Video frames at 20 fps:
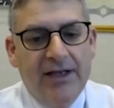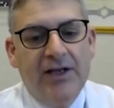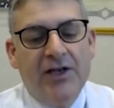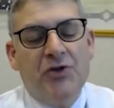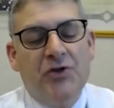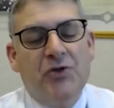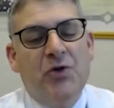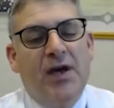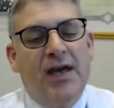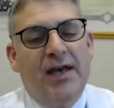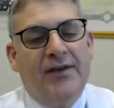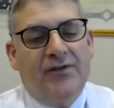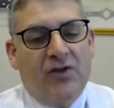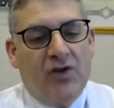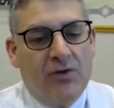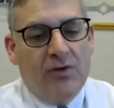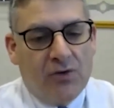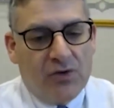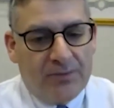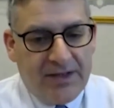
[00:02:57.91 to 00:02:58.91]
you have
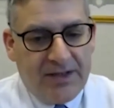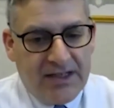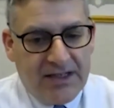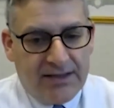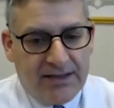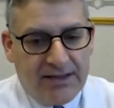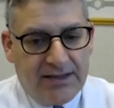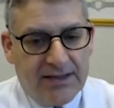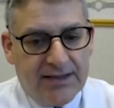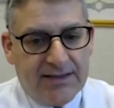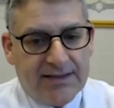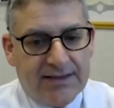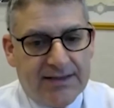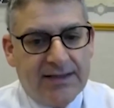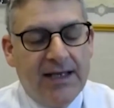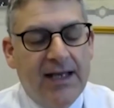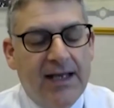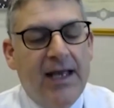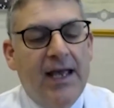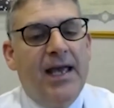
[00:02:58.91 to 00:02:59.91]

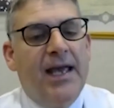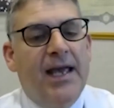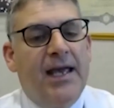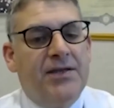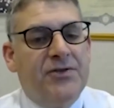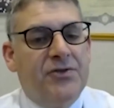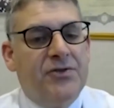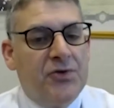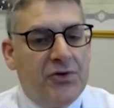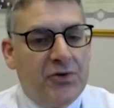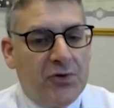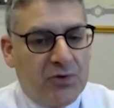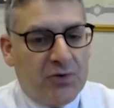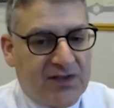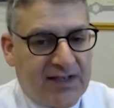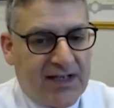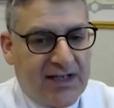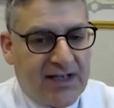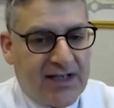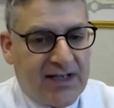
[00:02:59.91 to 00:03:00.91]
comorbidities, and you use
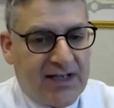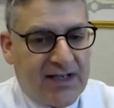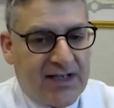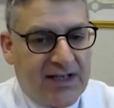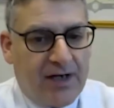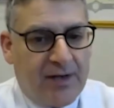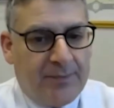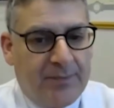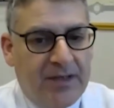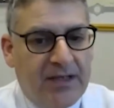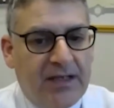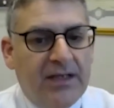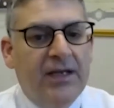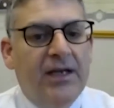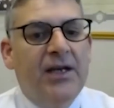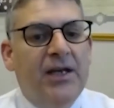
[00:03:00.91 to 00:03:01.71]
chemotherapy,